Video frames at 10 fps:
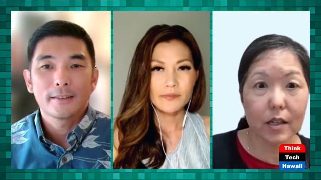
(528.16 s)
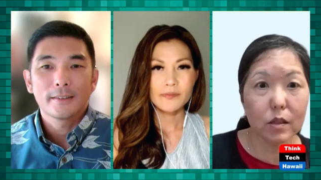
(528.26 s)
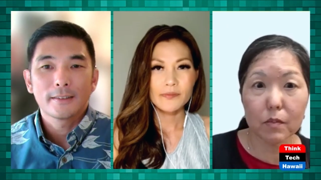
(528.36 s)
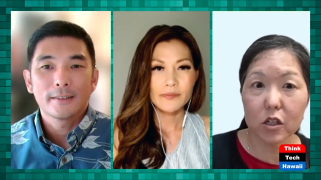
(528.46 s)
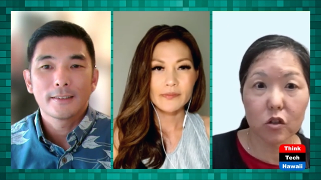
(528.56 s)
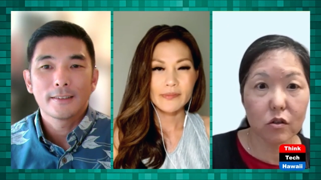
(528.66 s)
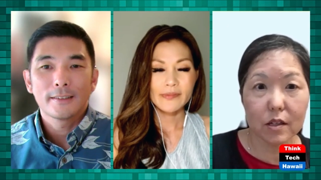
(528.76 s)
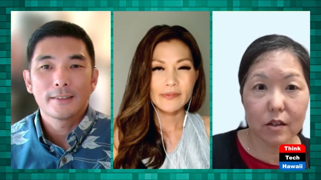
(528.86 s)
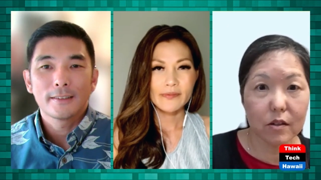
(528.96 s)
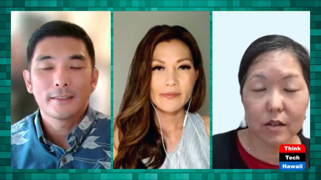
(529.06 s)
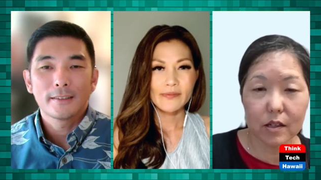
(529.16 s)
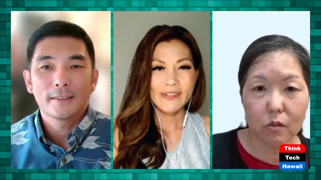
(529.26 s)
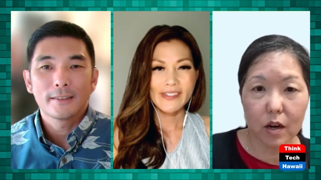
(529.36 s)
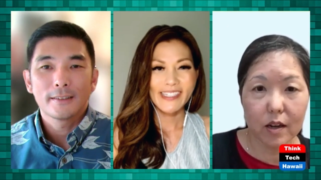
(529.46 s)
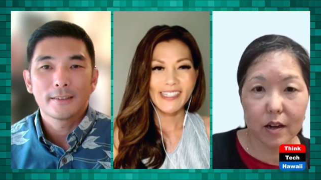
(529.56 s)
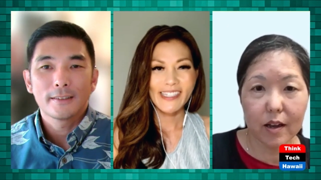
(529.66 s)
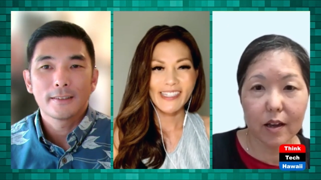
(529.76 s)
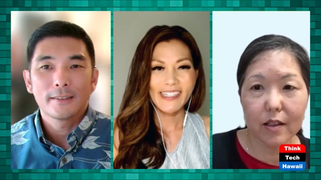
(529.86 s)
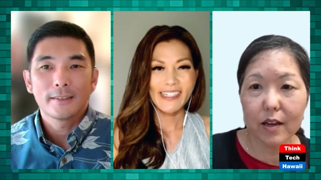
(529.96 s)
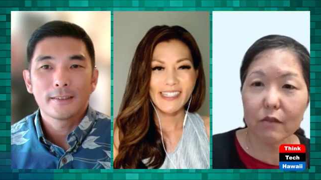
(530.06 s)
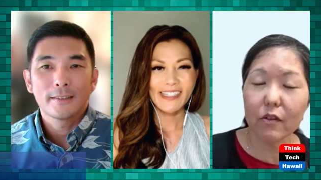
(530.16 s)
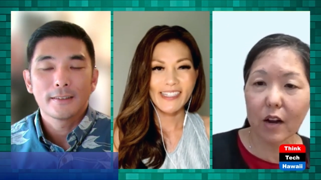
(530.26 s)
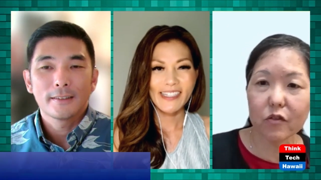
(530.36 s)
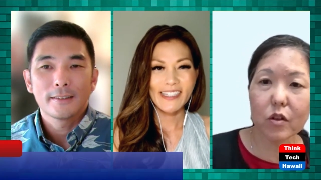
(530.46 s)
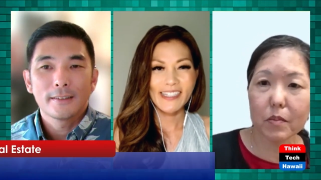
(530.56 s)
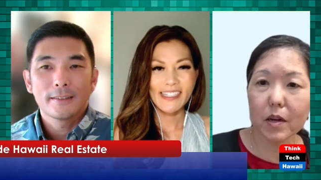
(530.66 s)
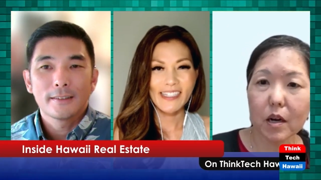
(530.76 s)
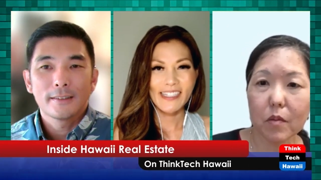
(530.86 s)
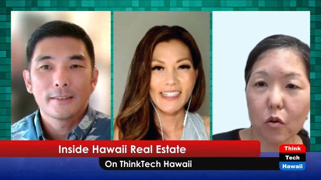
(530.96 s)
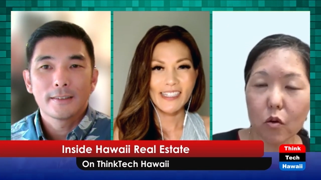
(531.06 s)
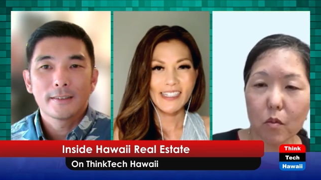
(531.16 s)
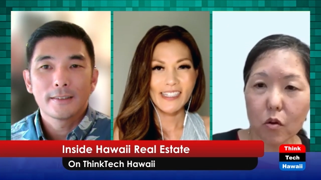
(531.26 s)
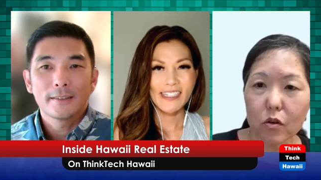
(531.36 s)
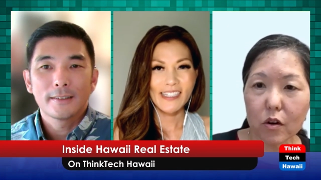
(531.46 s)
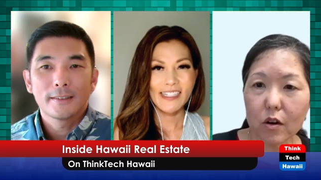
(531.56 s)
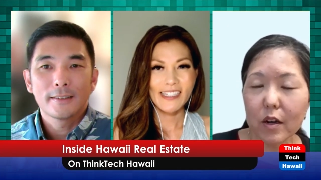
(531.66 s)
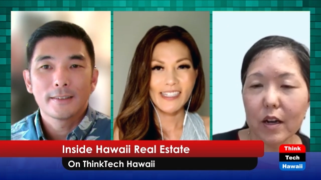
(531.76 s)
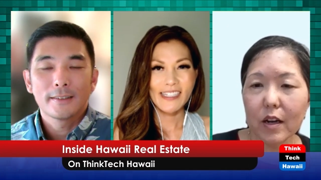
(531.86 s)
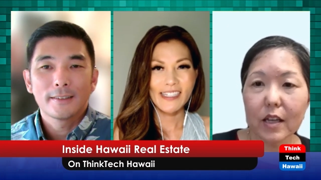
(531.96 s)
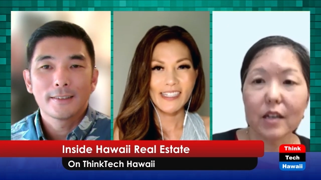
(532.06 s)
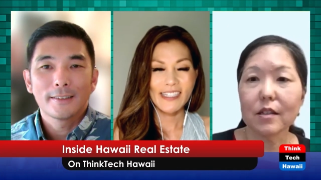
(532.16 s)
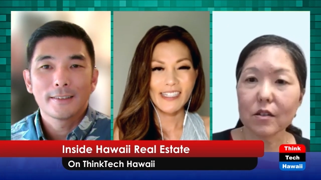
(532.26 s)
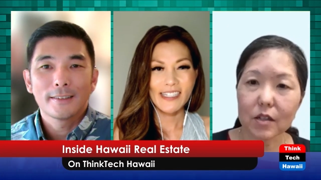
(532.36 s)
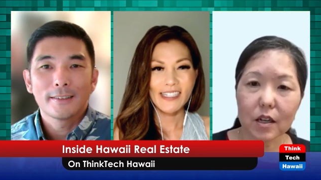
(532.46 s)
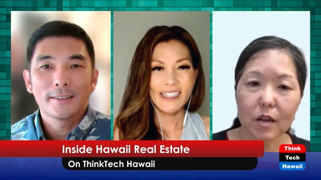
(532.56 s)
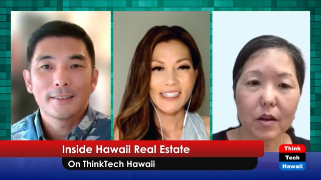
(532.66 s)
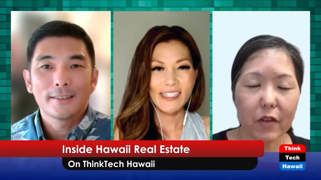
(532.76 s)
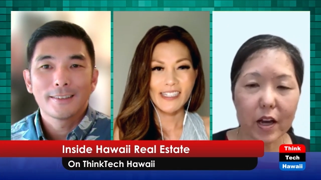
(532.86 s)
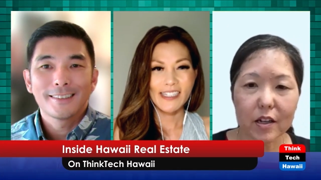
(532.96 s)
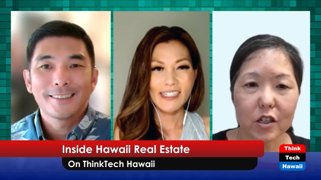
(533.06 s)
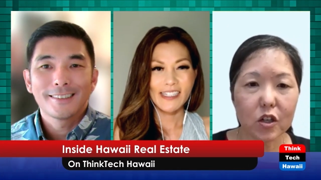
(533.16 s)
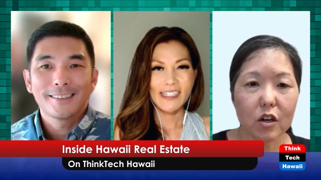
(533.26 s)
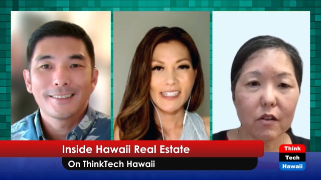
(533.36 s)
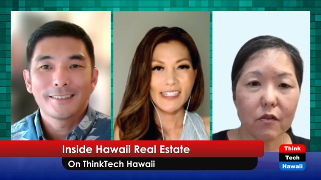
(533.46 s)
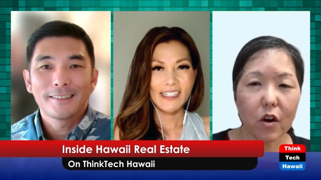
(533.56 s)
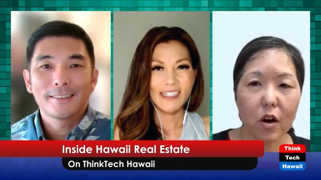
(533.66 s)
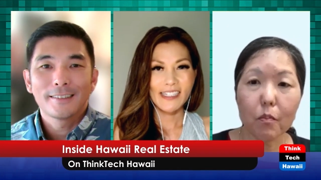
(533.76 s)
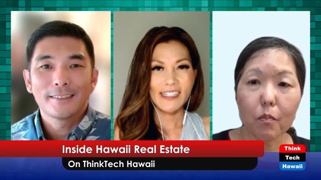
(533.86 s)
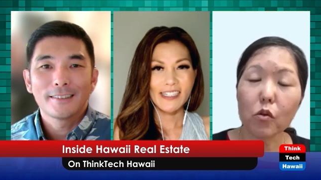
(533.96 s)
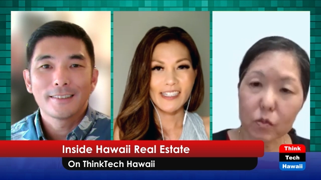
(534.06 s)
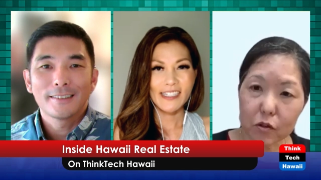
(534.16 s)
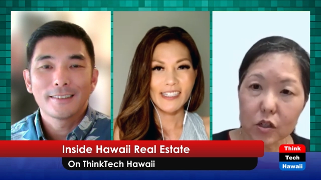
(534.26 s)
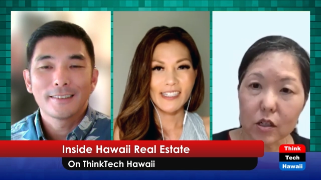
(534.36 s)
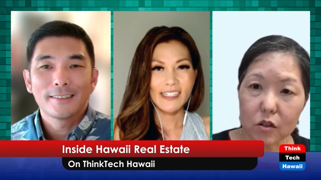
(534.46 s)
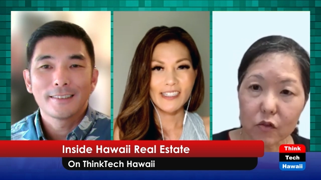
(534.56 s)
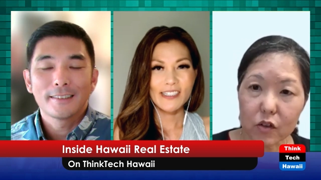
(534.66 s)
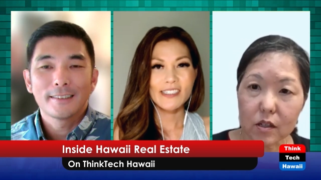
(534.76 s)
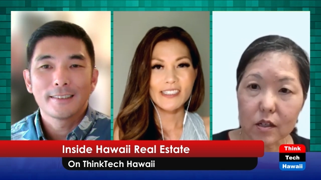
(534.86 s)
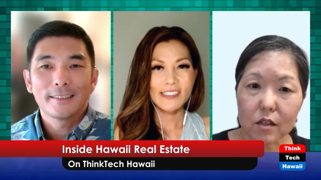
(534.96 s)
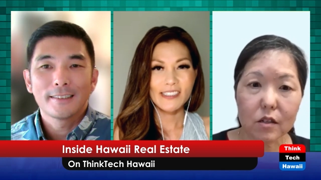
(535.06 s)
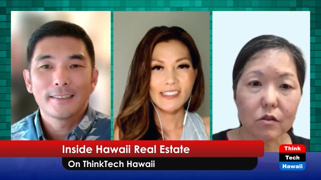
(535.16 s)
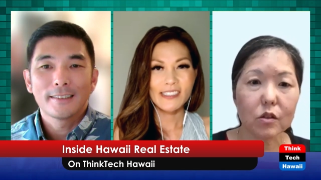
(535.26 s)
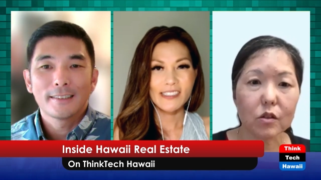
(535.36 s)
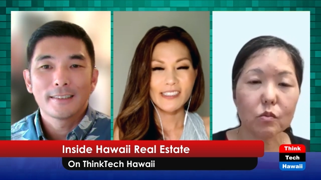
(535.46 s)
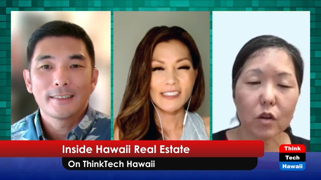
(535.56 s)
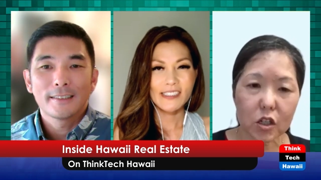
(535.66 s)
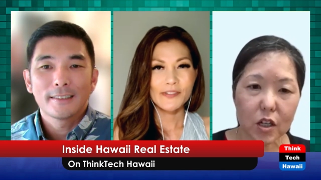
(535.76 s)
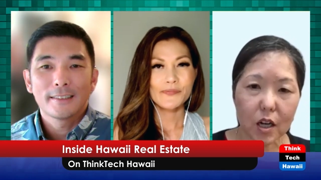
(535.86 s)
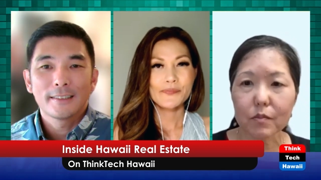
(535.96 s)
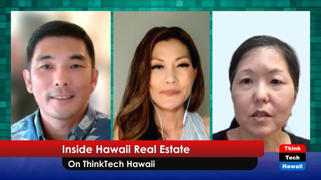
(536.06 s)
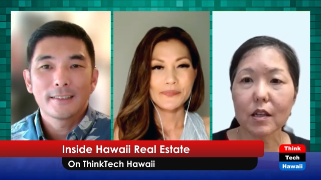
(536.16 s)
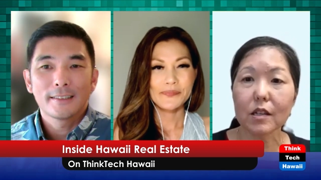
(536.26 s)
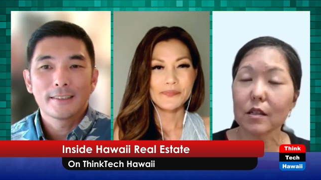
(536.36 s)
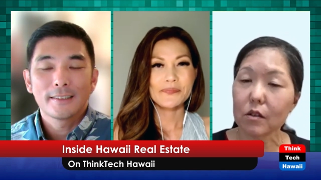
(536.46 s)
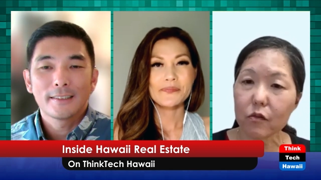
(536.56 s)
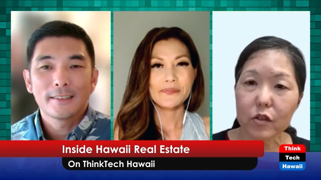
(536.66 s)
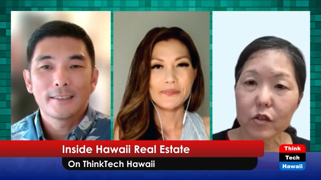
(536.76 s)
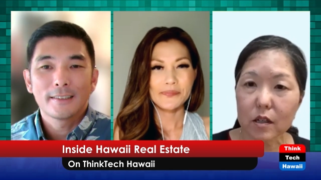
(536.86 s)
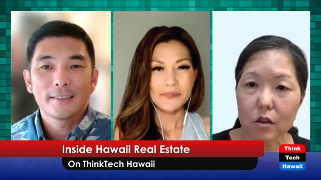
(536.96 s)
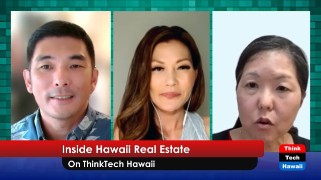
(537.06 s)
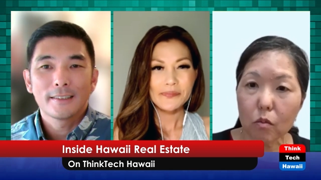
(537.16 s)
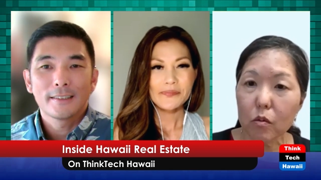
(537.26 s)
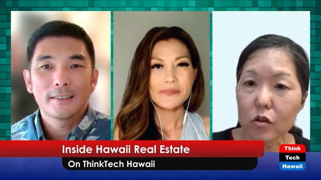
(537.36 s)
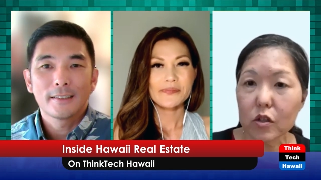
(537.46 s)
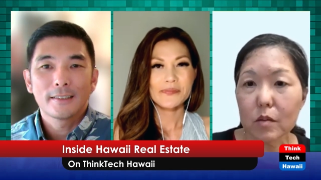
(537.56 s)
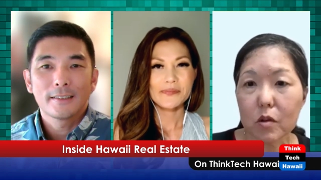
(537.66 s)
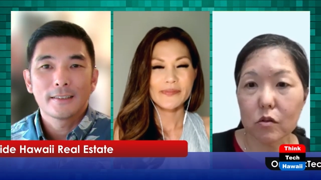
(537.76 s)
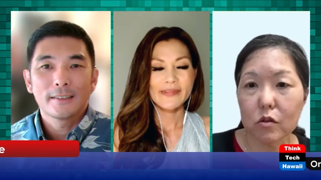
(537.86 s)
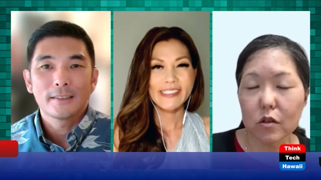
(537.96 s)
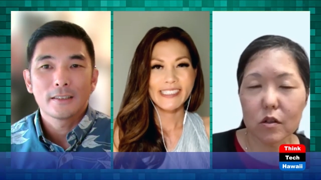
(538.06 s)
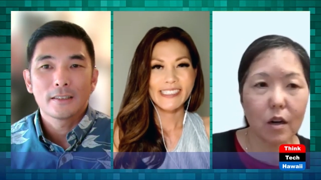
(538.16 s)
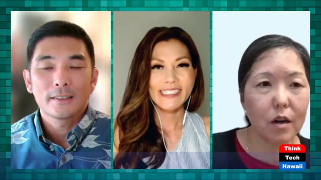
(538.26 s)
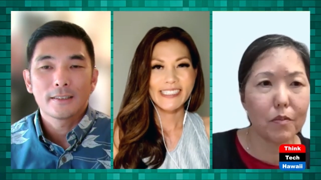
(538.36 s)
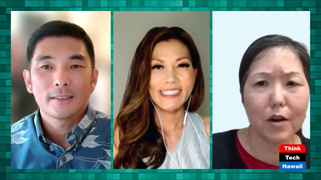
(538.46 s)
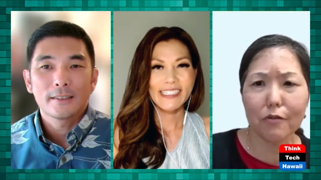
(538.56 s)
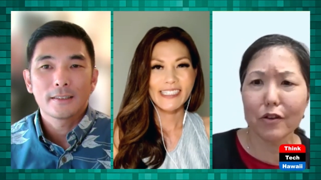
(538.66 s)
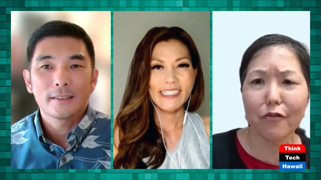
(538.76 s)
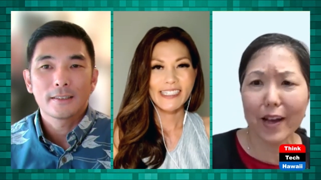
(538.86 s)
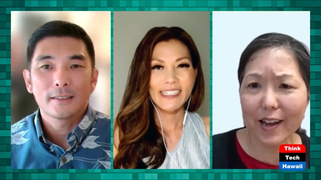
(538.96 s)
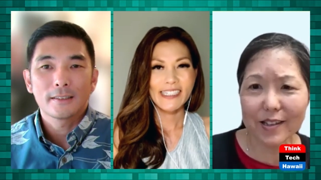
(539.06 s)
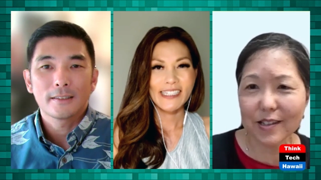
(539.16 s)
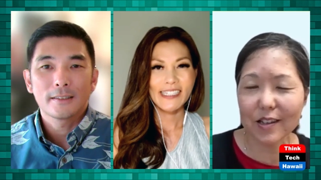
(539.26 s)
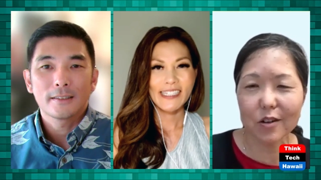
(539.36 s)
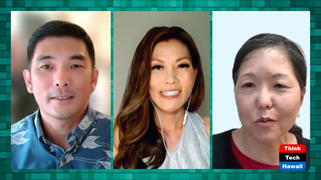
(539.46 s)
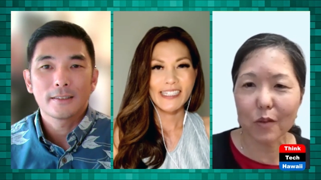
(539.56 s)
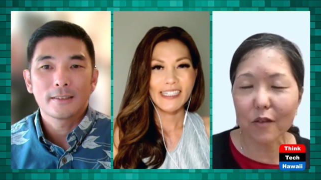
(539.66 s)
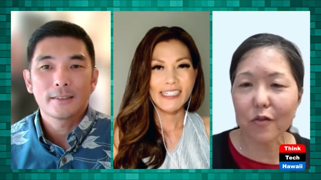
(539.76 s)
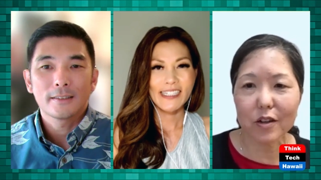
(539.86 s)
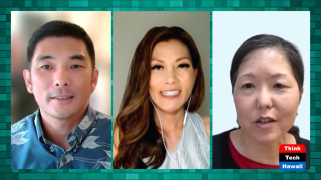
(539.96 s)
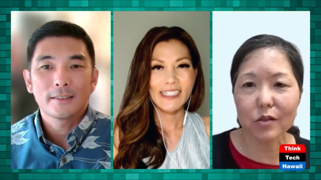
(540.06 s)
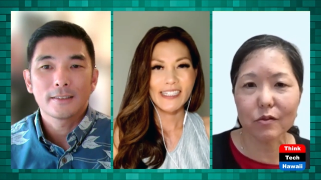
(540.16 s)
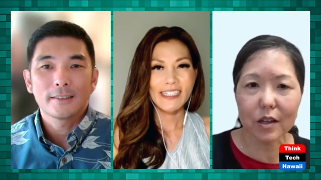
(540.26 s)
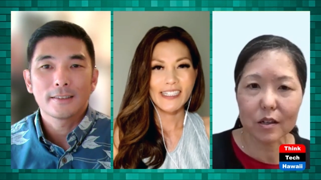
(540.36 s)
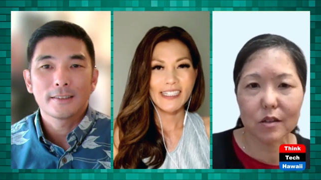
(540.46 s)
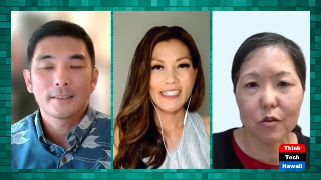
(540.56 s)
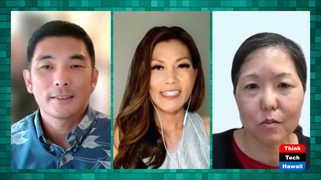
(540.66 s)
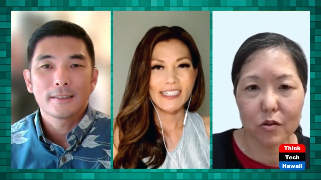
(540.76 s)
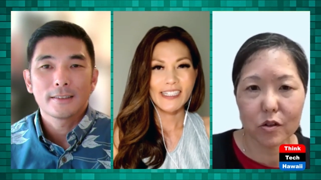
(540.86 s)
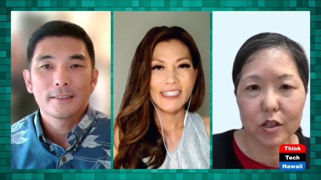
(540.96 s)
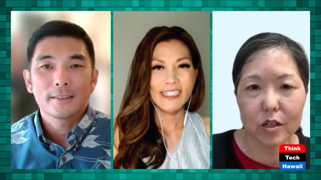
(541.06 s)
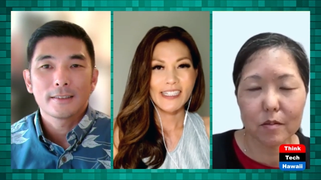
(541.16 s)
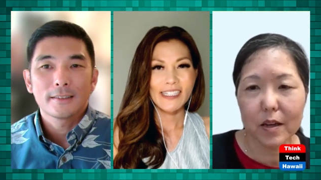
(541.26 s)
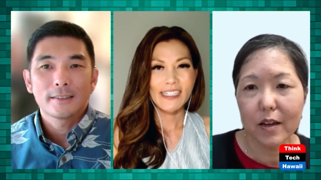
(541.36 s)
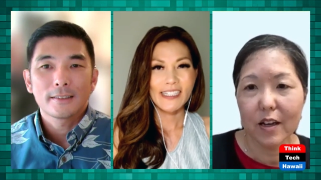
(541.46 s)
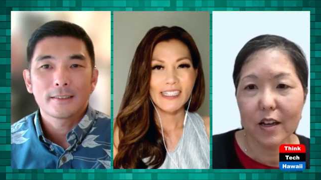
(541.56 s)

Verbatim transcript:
Speaker 1: that as much or as little as they want. And then even after they become a homeowner, they can still take advantage of our post-purchase services. So there's workshops. They can still visit their homeownership coach to talk about refinancing or whatever it is related to homeownership.